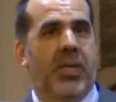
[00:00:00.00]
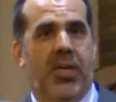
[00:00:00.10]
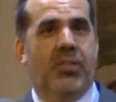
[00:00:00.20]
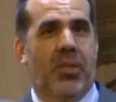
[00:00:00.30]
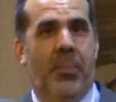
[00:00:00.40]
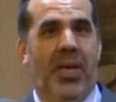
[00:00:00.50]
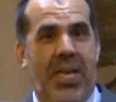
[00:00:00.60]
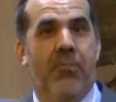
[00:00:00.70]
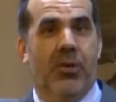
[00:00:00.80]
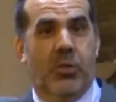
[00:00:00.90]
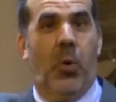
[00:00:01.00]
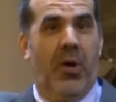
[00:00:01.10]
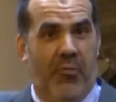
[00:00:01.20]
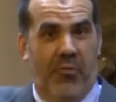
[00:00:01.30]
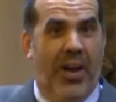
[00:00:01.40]
because the believers
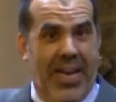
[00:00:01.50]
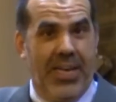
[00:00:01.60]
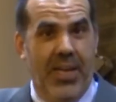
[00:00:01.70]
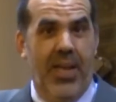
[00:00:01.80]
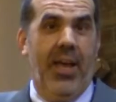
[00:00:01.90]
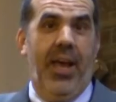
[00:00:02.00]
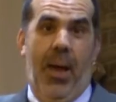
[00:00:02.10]
were afraid.